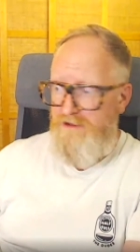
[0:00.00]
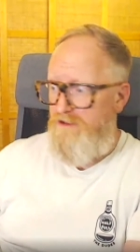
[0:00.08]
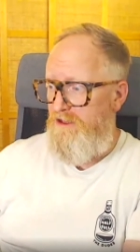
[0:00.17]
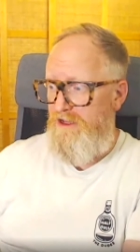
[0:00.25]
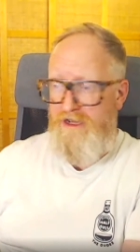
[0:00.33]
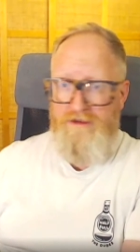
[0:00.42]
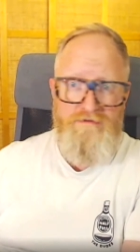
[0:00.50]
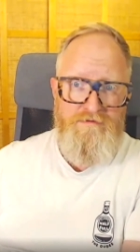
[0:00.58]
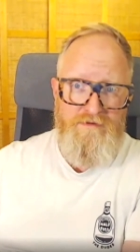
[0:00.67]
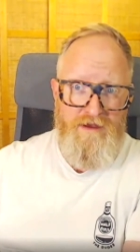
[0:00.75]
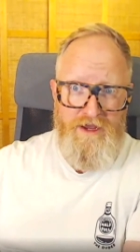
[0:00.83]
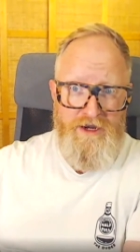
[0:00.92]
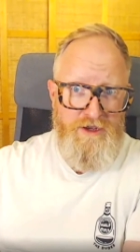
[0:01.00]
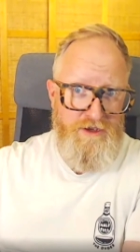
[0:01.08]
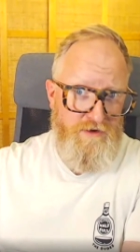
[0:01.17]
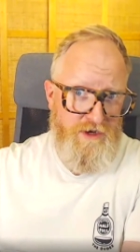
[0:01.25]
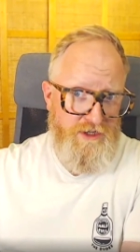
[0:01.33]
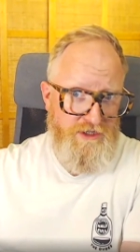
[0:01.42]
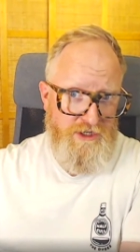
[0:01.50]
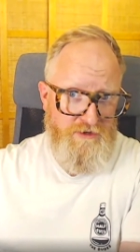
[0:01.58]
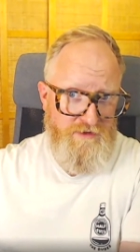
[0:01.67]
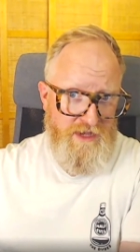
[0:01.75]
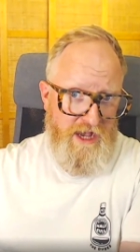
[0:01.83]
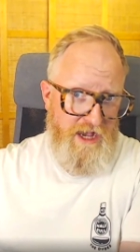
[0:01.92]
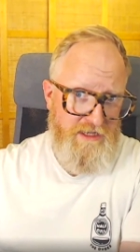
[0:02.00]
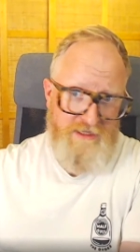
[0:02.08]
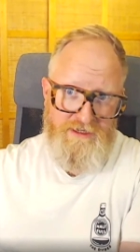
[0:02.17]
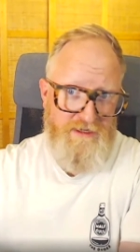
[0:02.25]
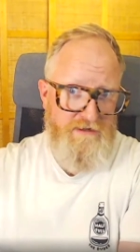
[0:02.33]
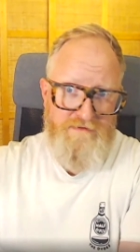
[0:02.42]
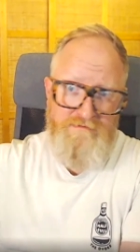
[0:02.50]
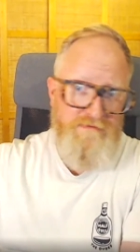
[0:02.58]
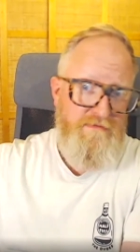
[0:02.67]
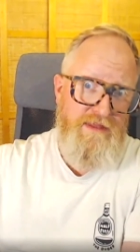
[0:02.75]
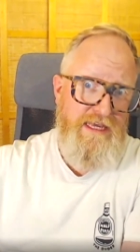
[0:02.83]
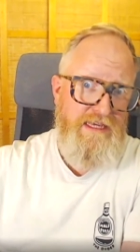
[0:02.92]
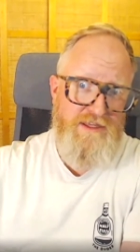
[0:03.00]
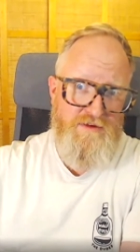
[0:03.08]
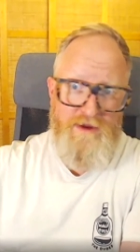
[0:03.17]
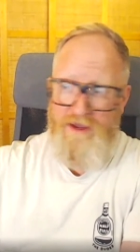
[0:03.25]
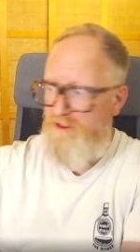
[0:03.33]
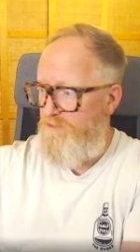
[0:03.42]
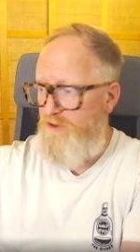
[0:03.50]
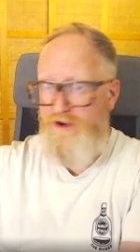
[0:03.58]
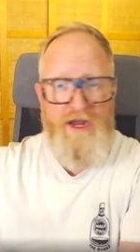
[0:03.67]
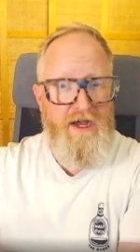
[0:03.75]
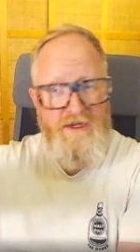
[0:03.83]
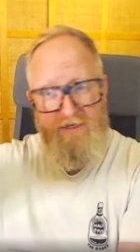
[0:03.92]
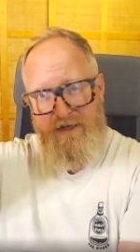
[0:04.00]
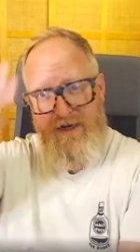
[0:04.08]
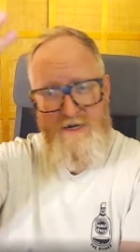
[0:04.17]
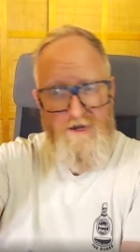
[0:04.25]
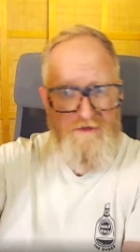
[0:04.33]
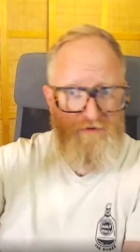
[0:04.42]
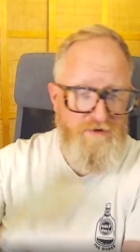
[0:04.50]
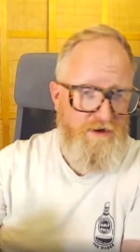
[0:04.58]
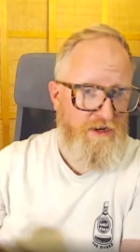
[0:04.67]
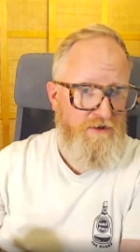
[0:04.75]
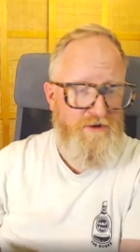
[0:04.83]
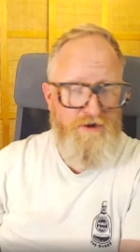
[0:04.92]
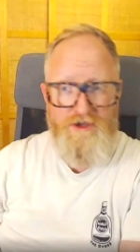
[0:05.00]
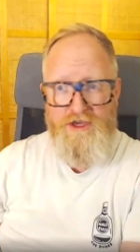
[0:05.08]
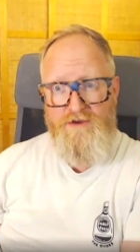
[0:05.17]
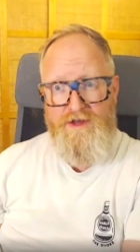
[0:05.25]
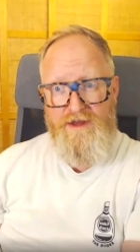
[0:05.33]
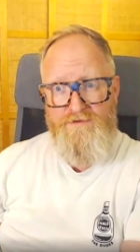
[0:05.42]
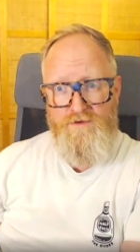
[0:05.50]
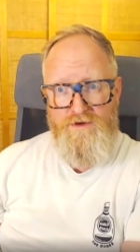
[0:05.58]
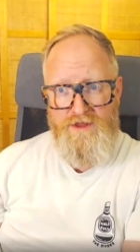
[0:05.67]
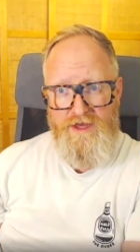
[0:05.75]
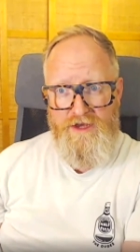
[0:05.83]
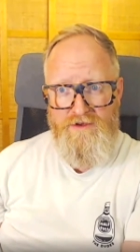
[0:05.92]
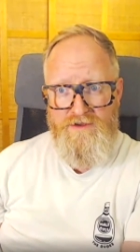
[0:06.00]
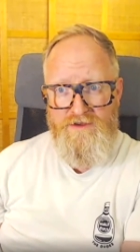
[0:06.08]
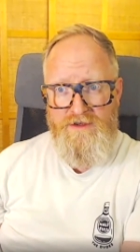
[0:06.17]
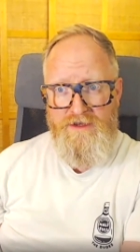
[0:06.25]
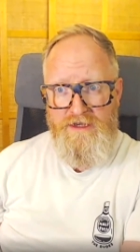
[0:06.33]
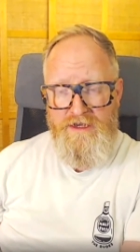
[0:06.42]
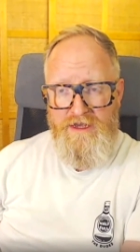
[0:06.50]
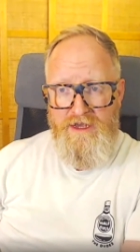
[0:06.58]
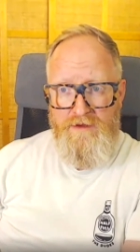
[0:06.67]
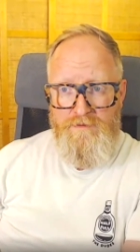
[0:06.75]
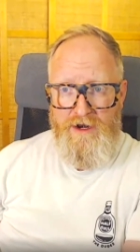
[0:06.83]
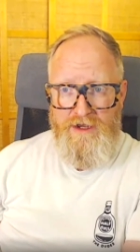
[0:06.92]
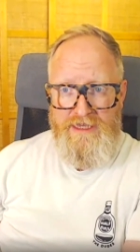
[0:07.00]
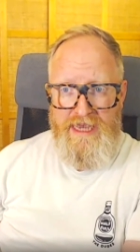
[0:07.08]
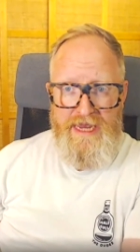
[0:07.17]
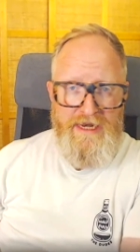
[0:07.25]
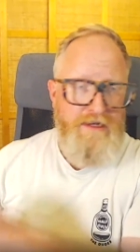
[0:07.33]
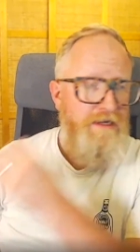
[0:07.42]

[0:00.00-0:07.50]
you know, I know you guys use us and these 3 other products, and I know through GlueDoc you can have all of those plugged in.